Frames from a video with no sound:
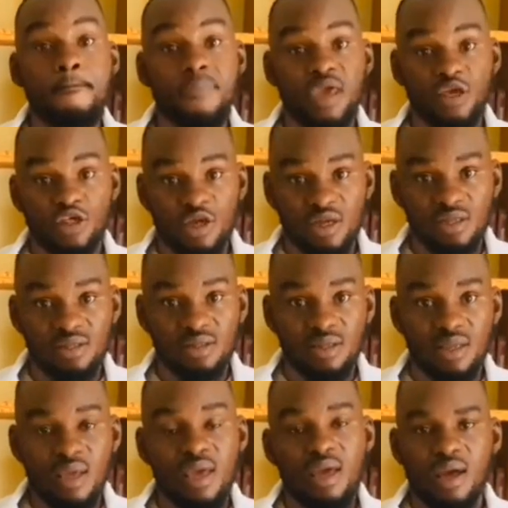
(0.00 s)
patient's
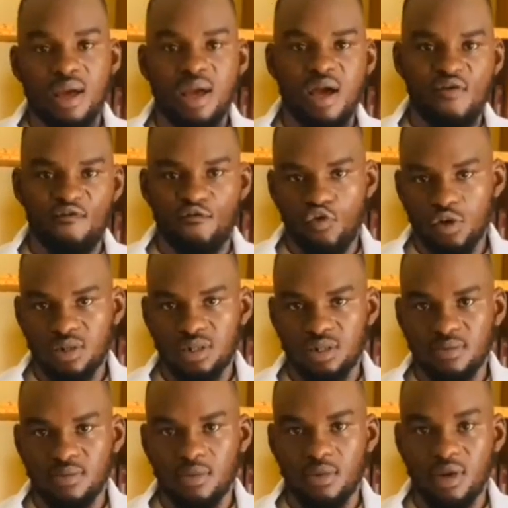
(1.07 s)
comfort.
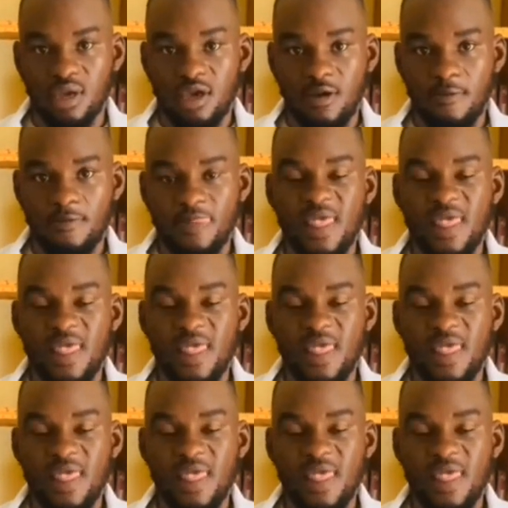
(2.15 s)
Okay.